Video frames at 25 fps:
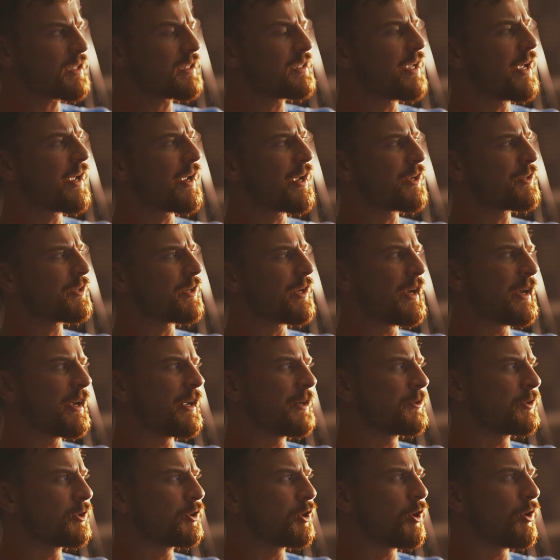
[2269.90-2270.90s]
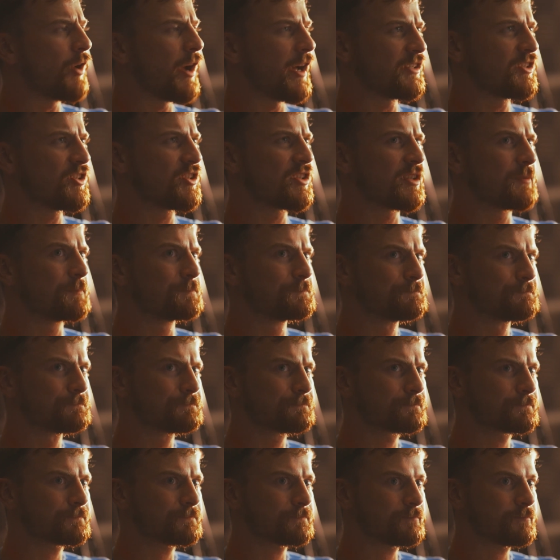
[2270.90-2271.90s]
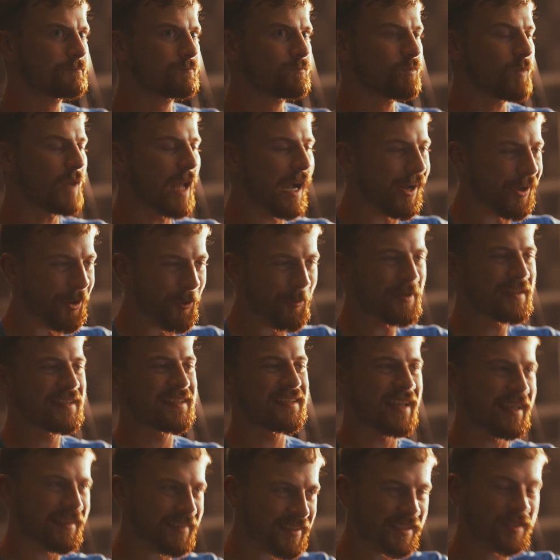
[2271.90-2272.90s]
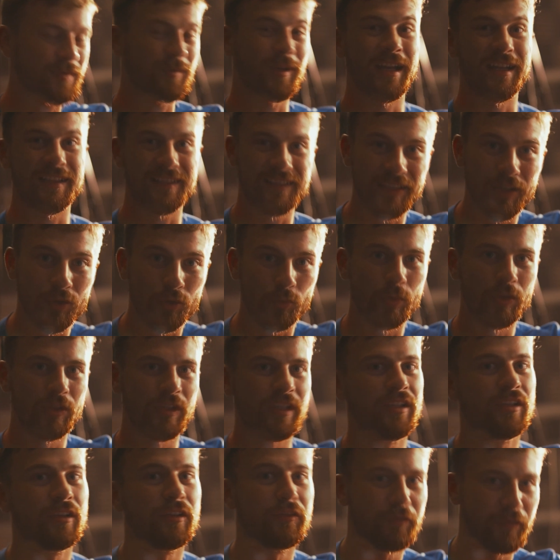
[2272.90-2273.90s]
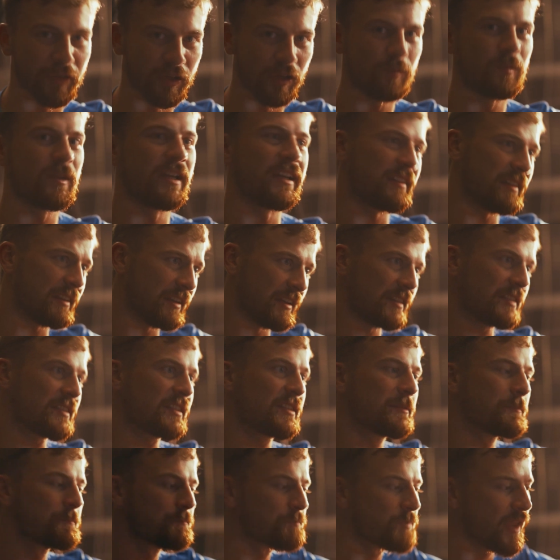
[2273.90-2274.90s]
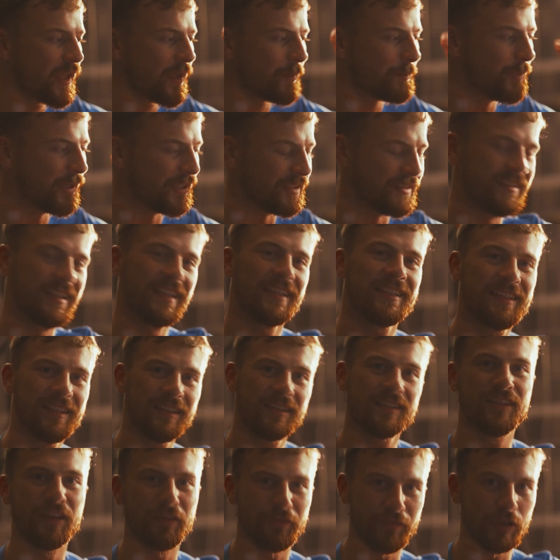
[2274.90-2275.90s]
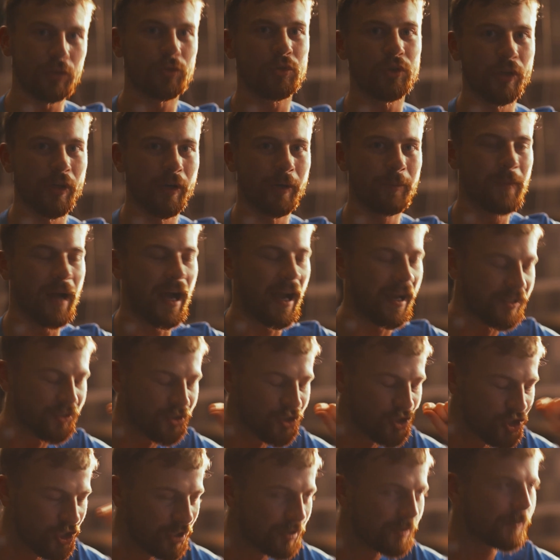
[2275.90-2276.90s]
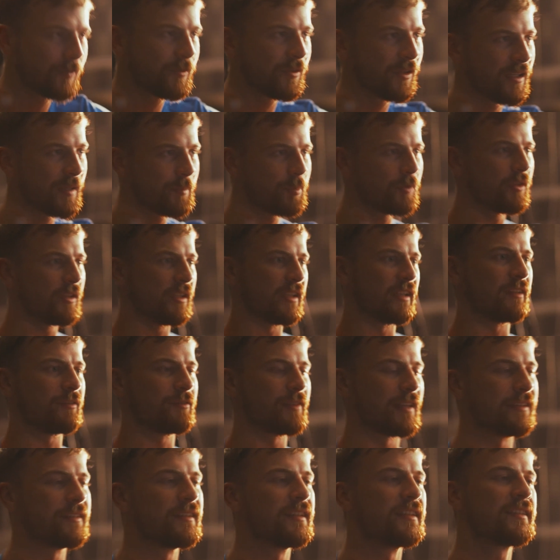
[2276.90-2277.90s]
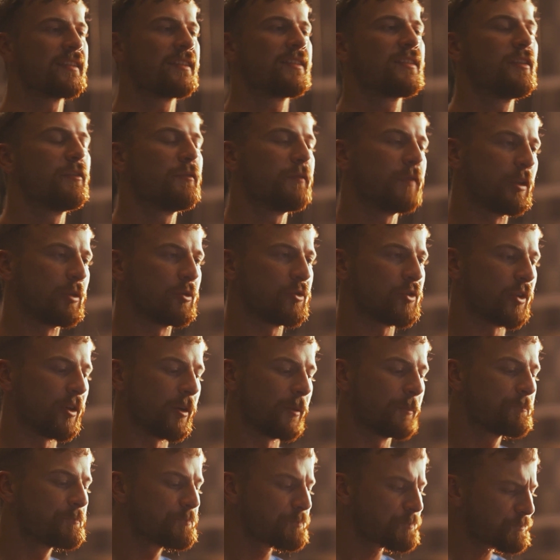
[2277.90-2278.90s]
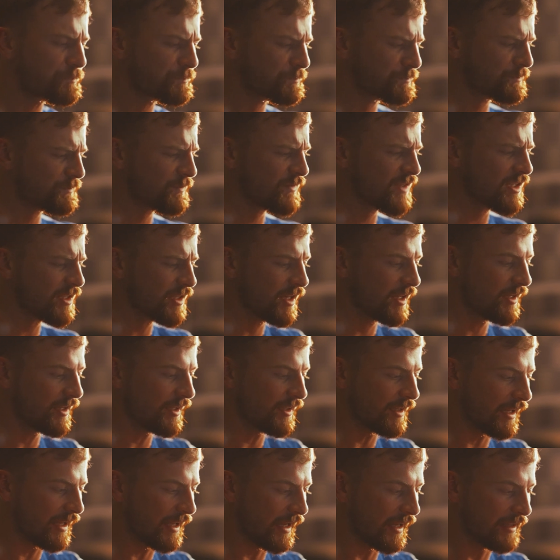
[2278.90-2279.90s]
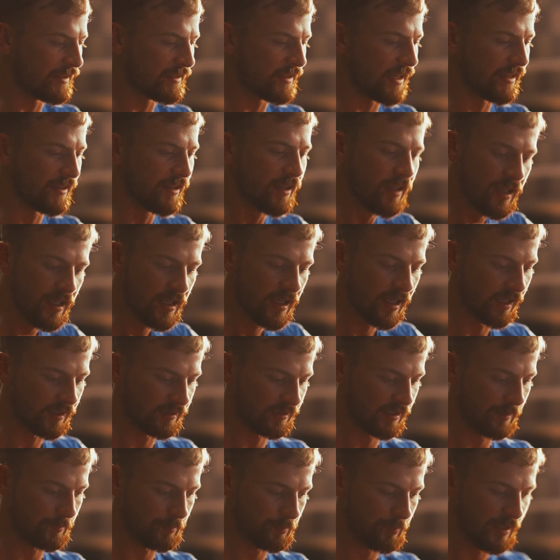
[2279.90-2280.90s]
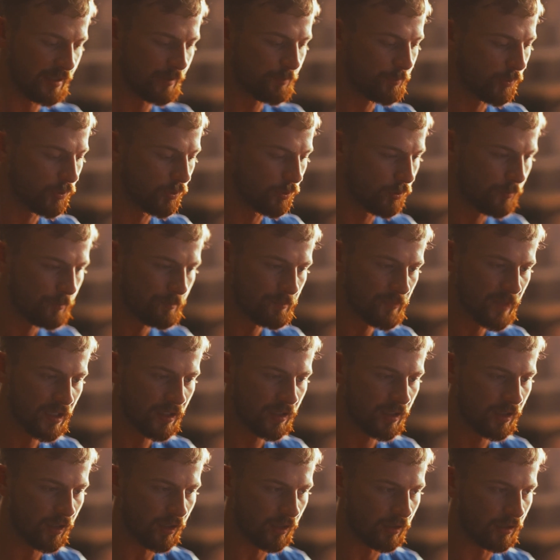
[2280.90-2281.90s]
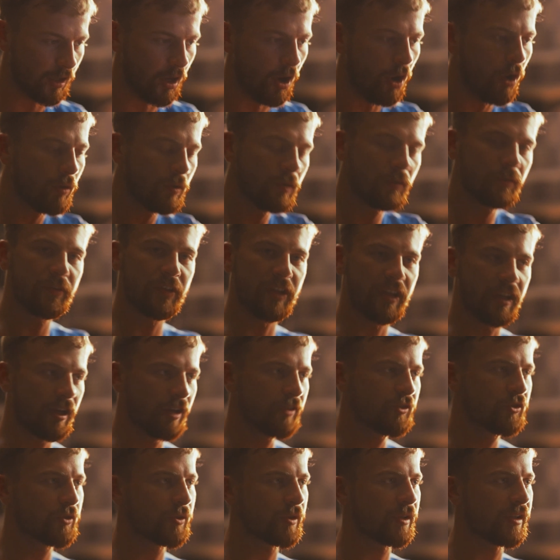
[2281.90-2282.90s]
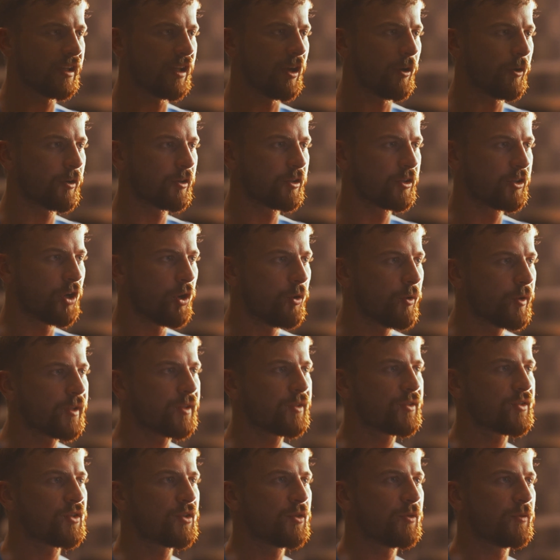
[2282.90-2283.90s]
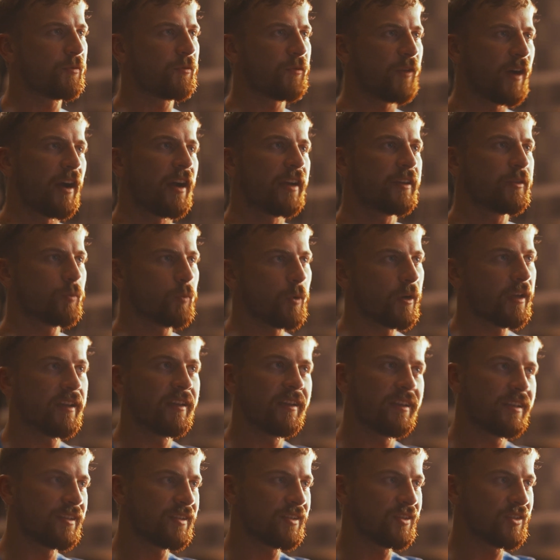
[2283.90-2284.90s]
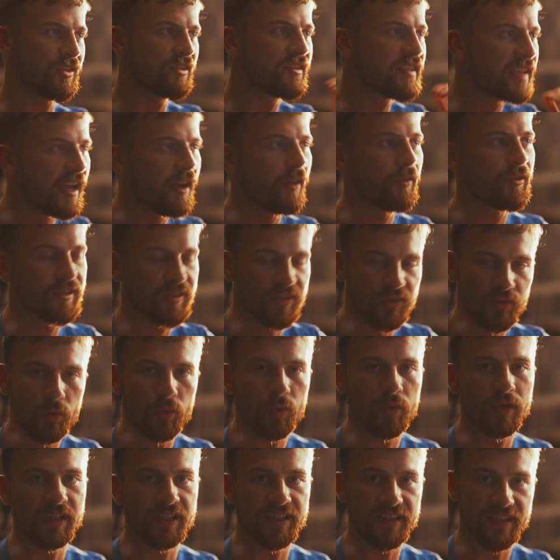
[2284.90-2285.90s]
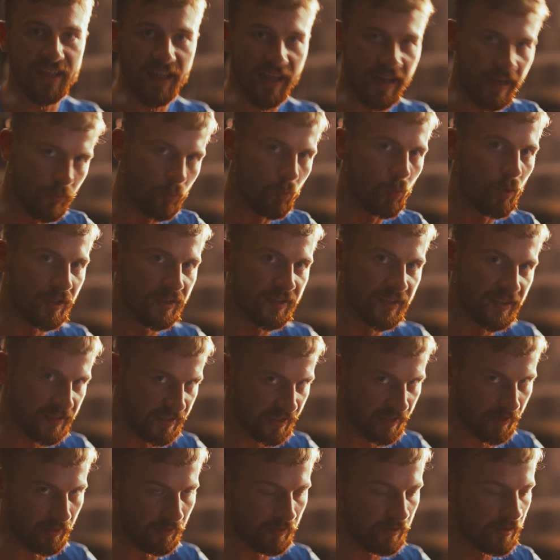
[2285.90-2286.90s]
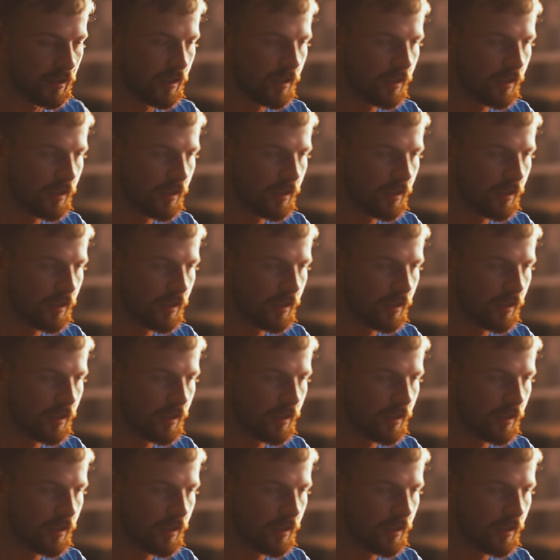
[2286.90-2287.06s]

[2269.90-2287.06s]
And, and you know, I just, I always say this when I see a really good film like this, but this is the future. I genuinely believe that this is the future, and that, and that people all over the country are going to find ways tell the stories they want to tell.